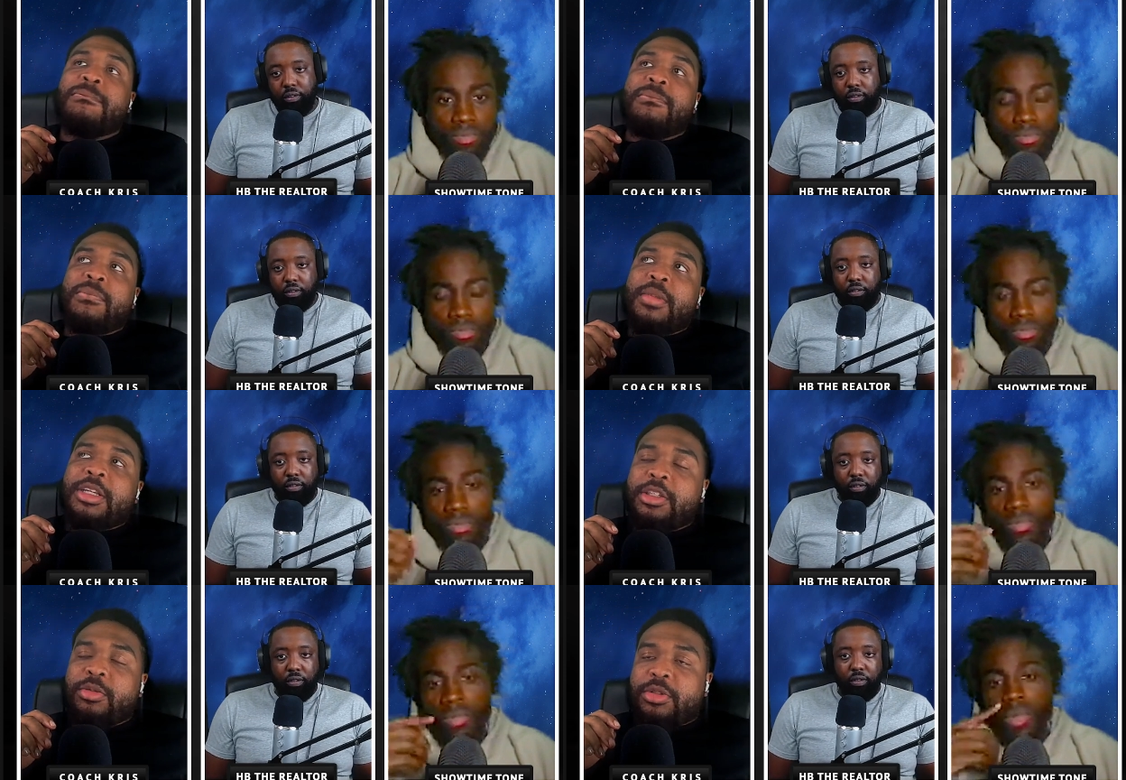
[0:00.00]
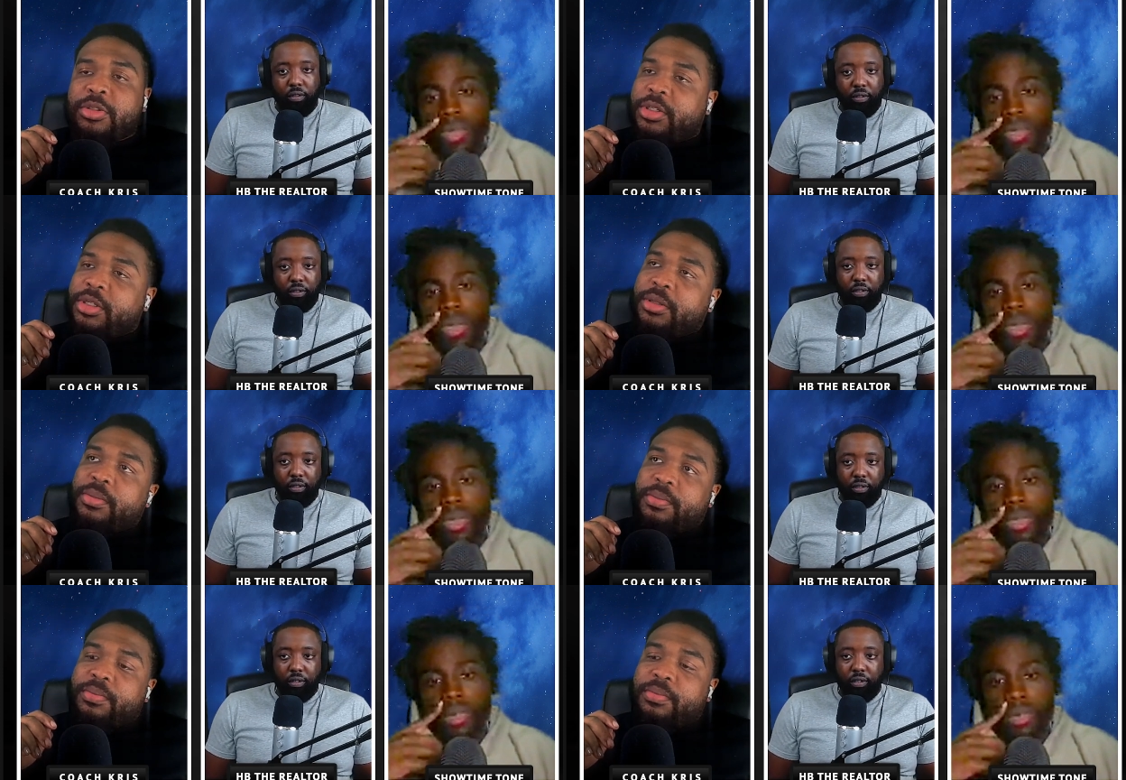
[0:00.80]
Speaker 1: Mm, I see what you're saying.
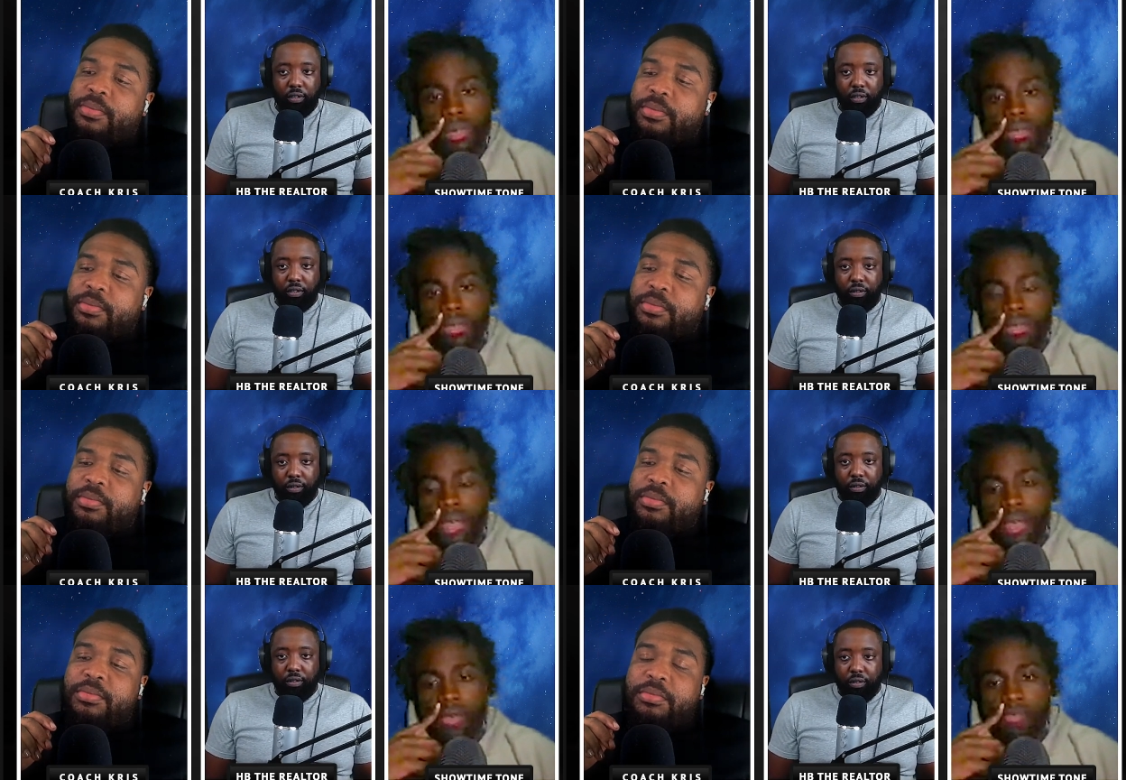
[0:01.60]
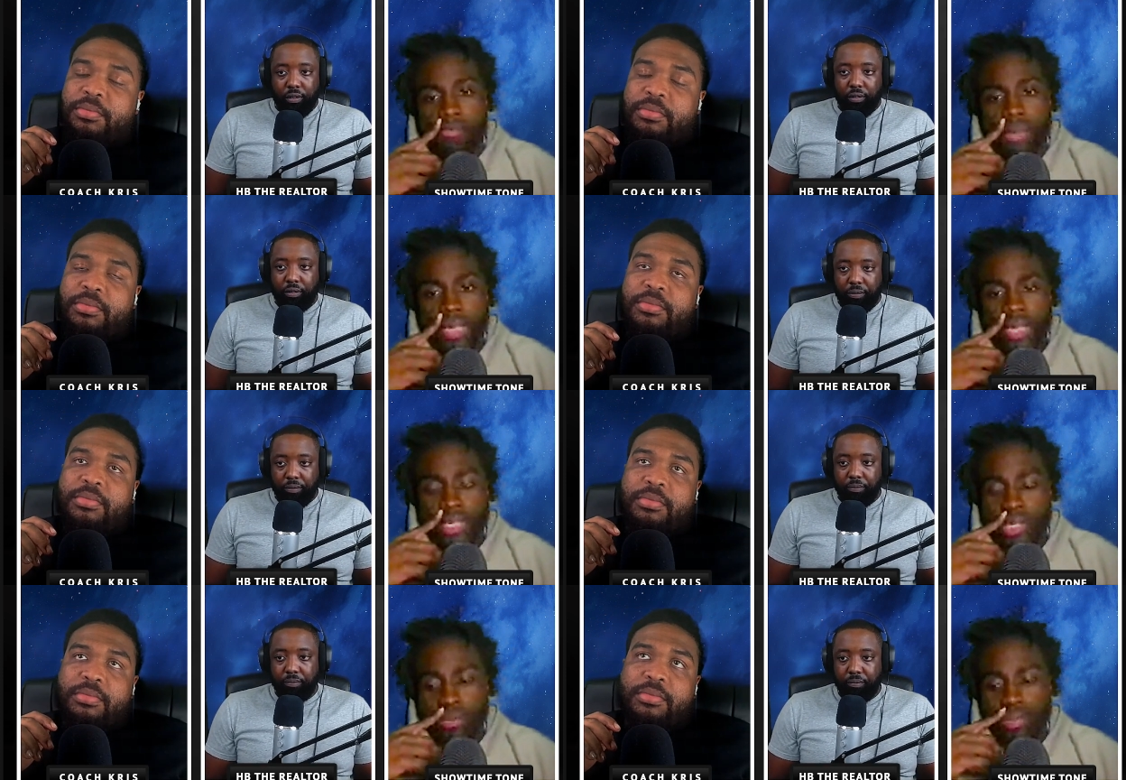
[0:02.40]
Speaker 2: Yeah, I
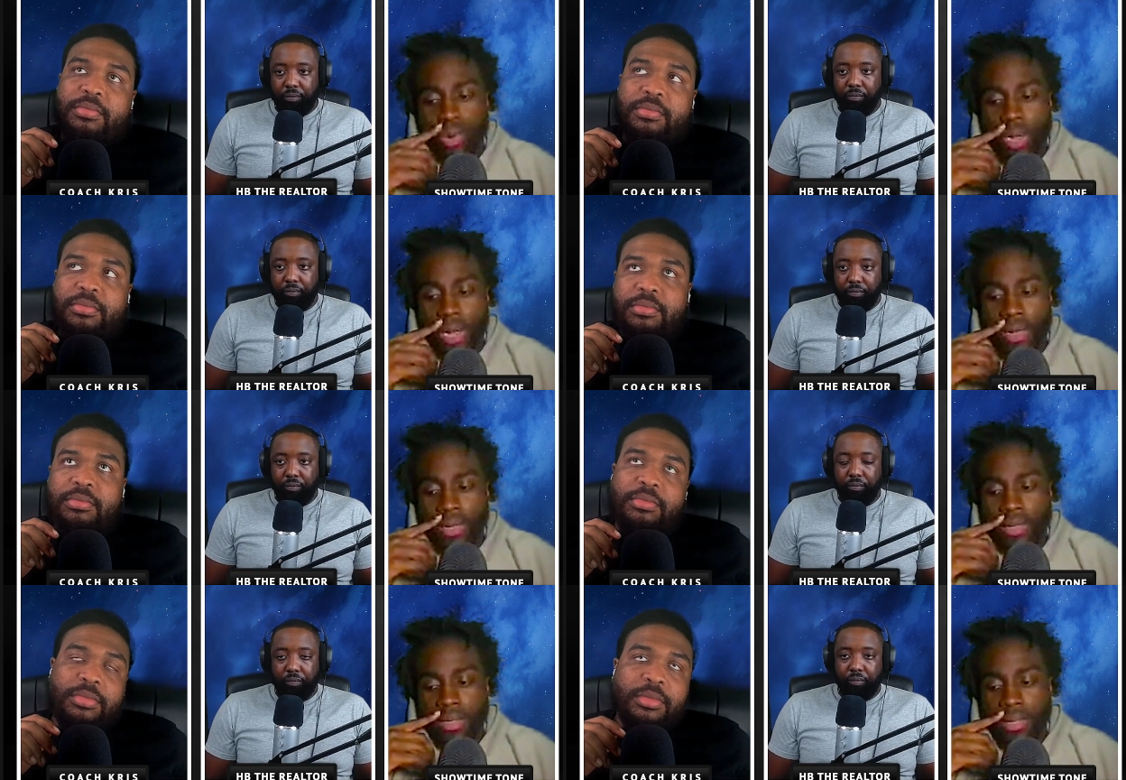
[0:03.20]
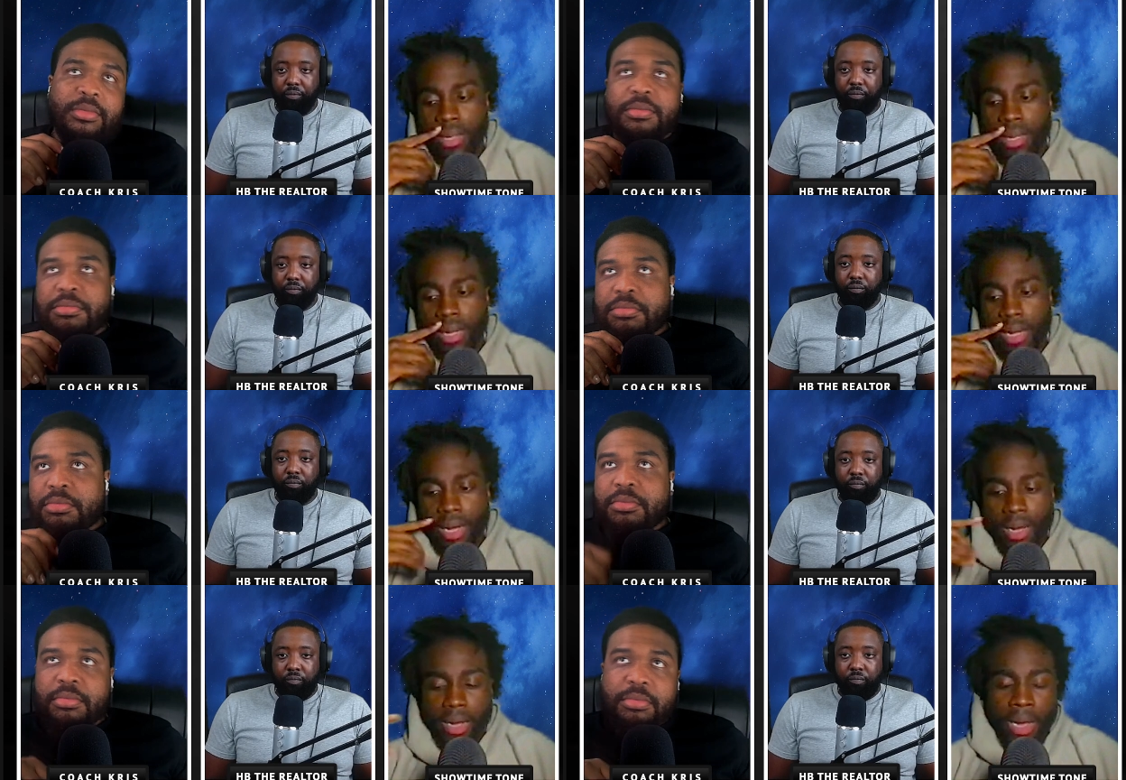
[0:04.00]
think that's a good point. I,
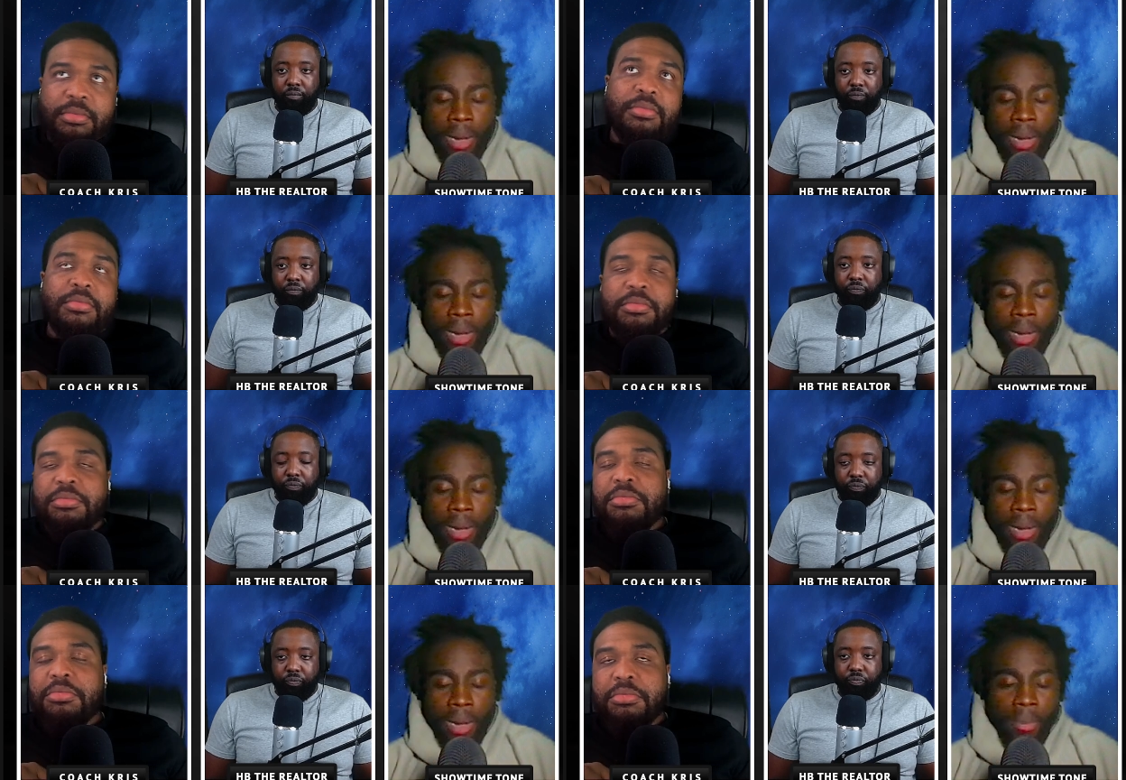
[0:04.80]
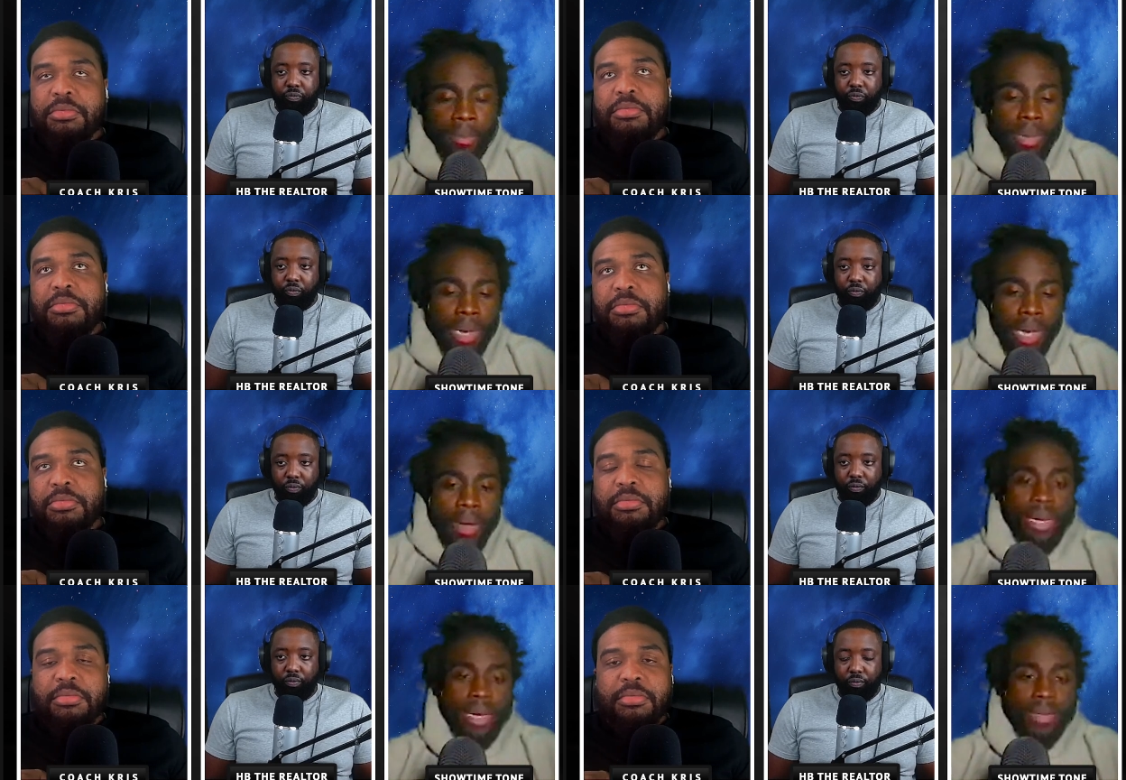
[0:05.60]
I'm I'm I'm gonna
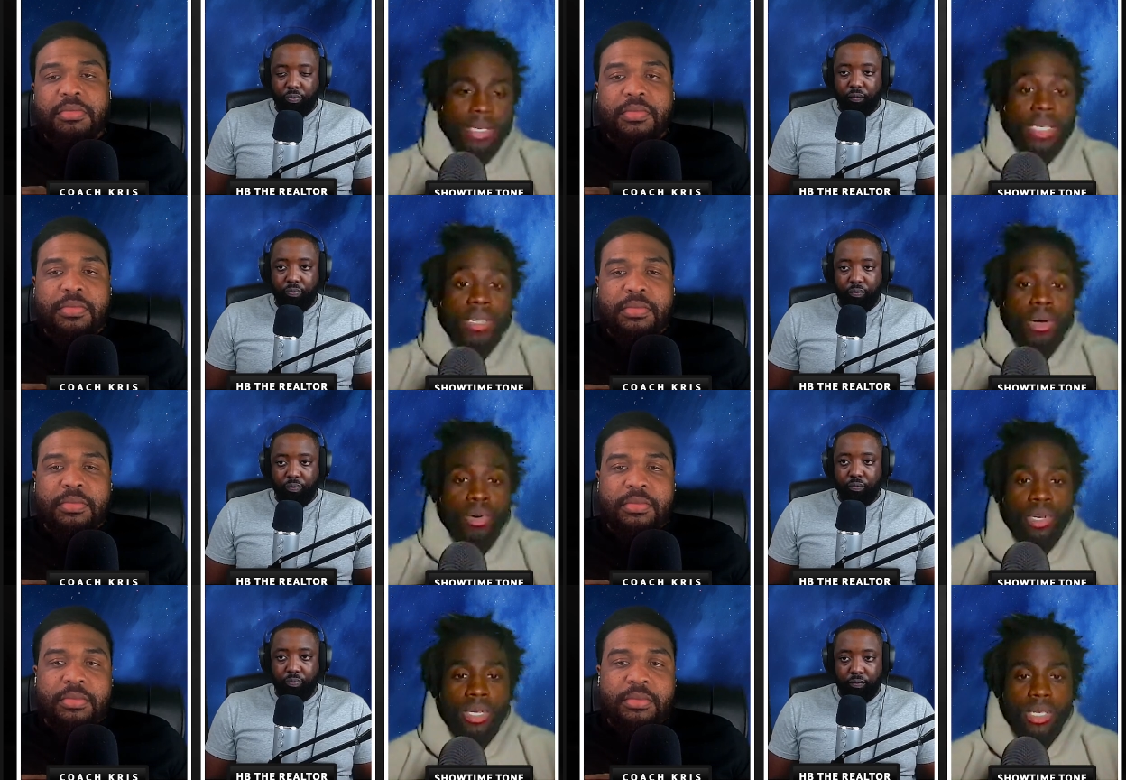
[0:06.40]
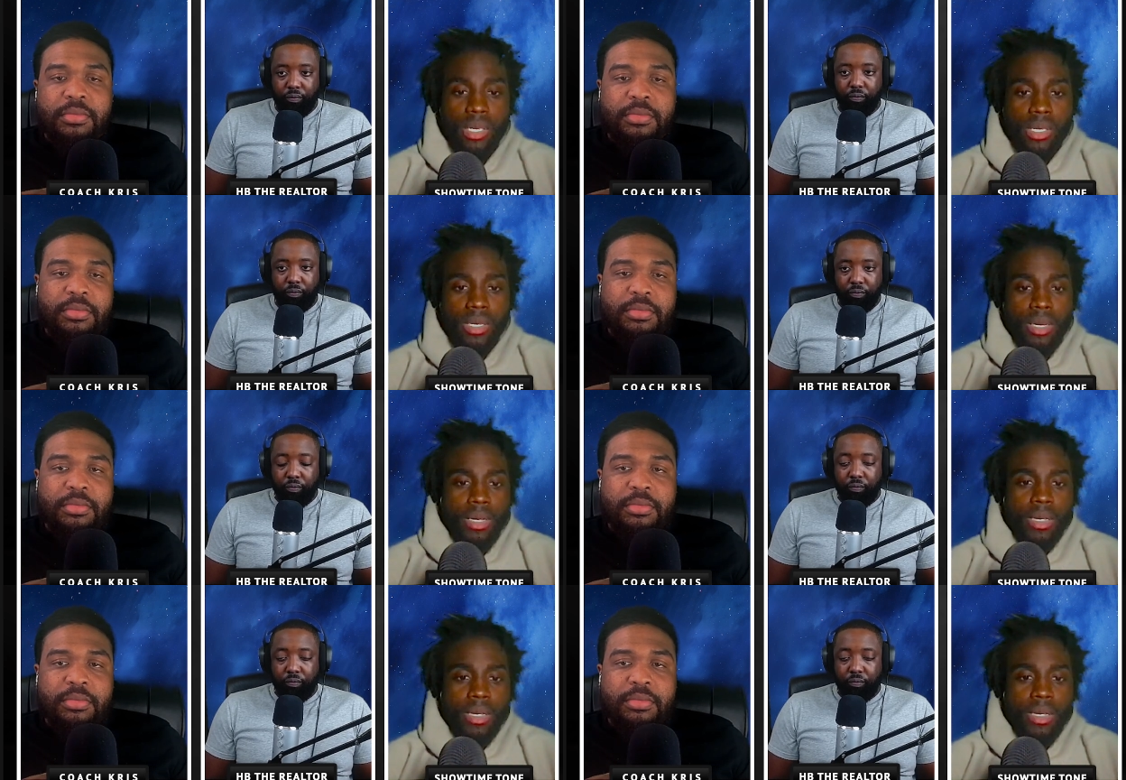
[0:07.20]
pick D'Lo on this.